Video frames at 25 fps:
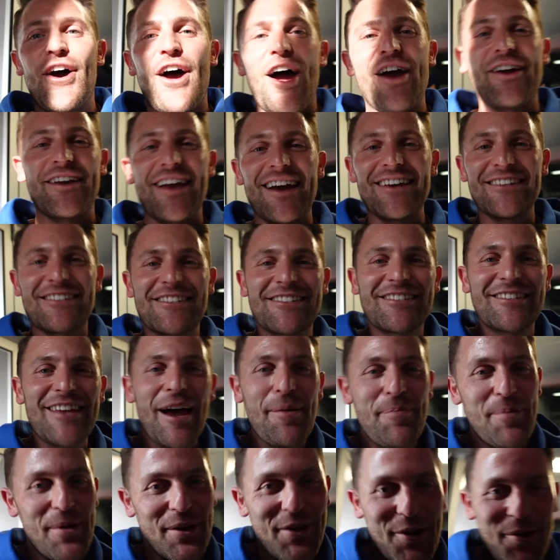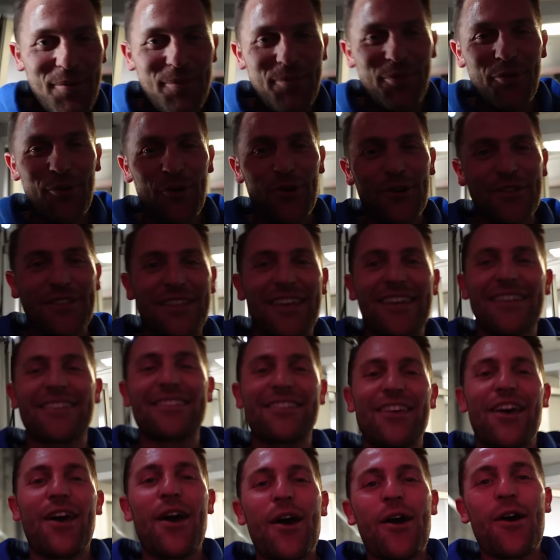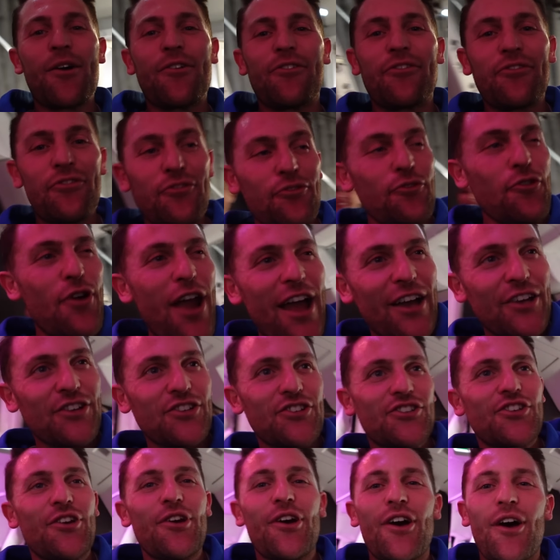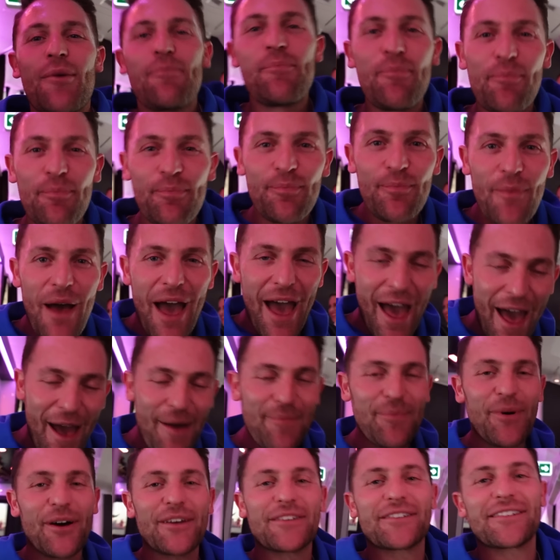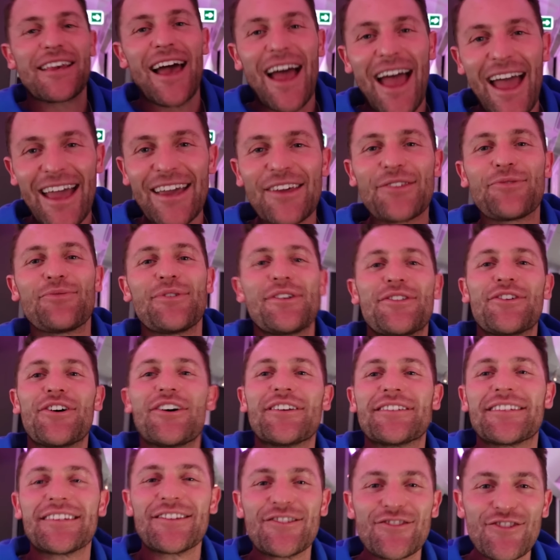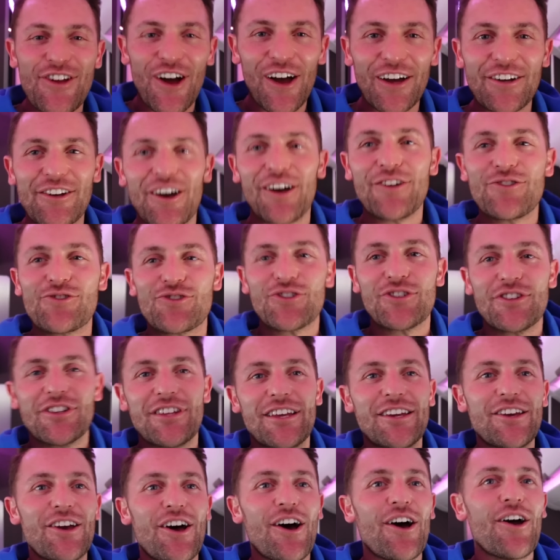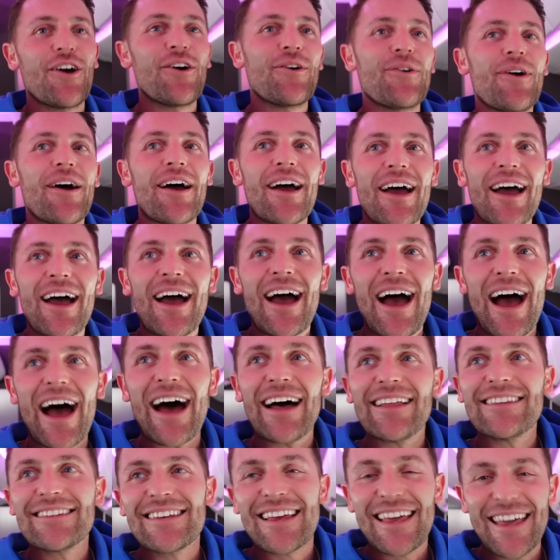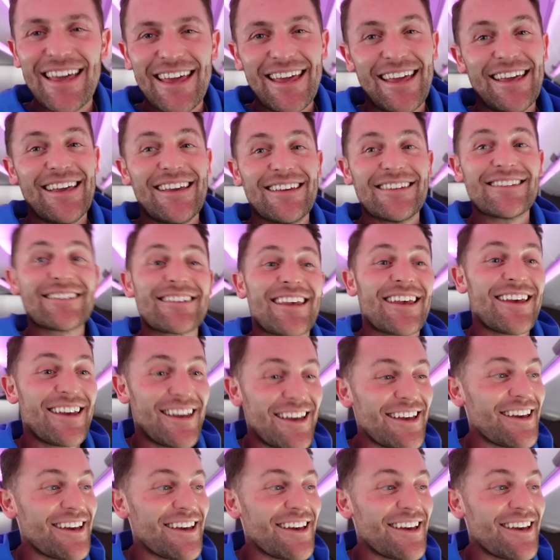Okay, stepping on board this fresh Airbus A330-900 Neo, and it is